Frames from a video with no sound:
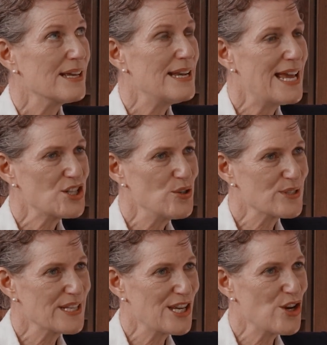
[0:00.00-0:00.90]
national
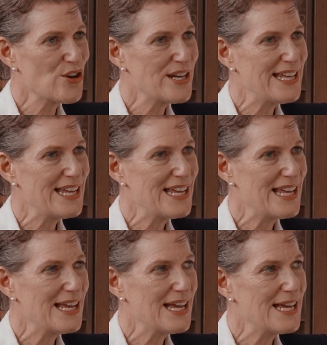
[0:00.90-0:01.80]
security
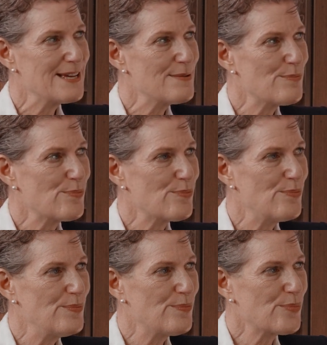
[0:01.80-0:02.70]

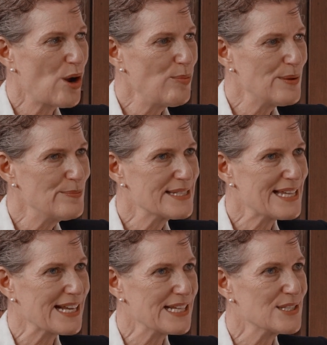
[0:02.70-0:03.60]
problems
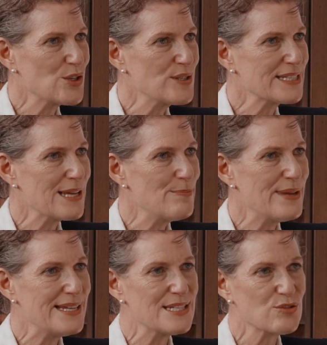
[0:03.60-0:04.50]
and concerns can
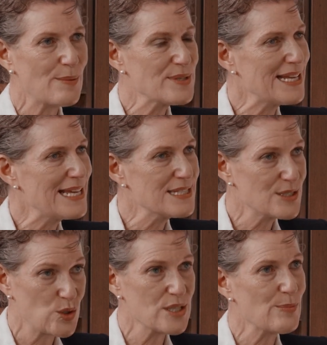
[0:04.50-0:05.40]
be disrupted as
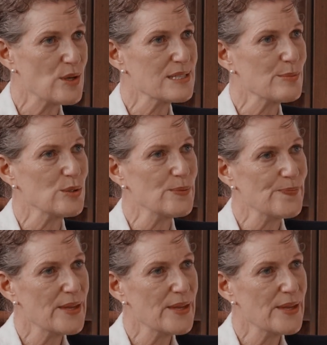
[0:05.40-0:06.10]
soon as possible,